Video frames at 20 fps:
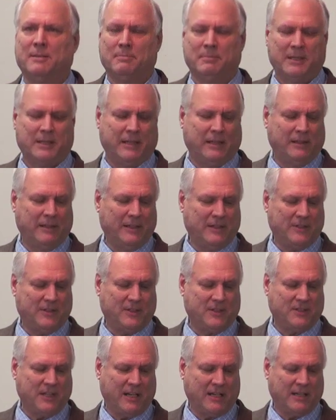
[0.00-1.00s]
Manila is the
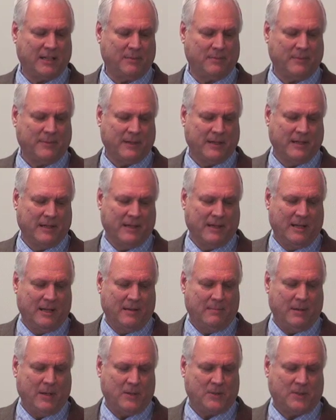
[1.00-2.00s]
second
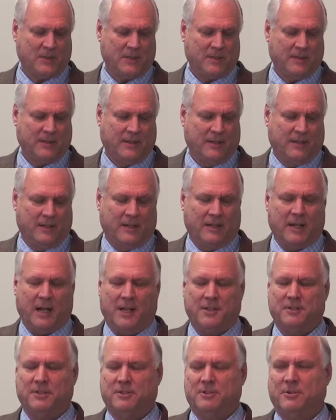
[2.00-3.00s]
most
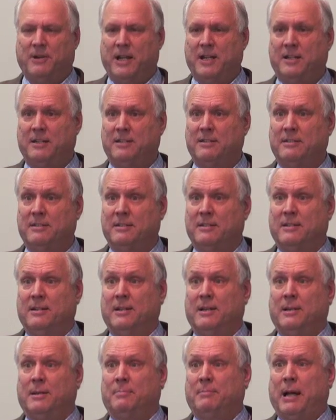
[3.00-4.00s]
concentrated
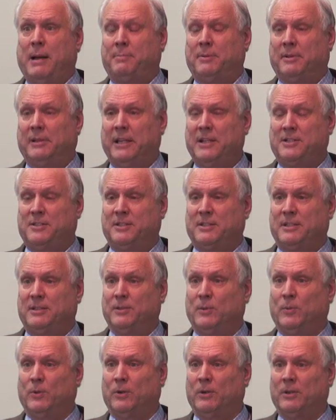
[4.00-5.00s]
population in
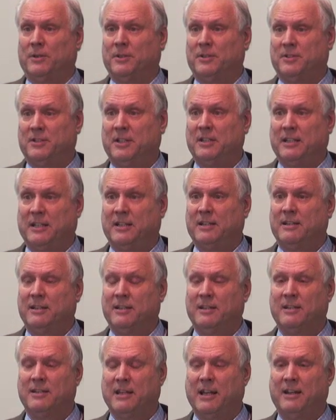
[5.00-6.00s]
the world, city,
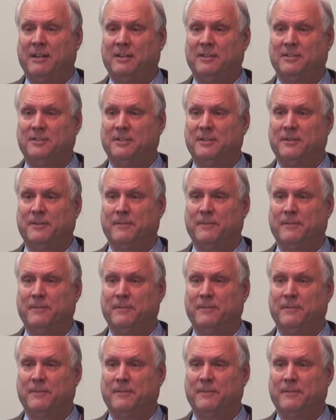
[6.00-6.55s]
that is,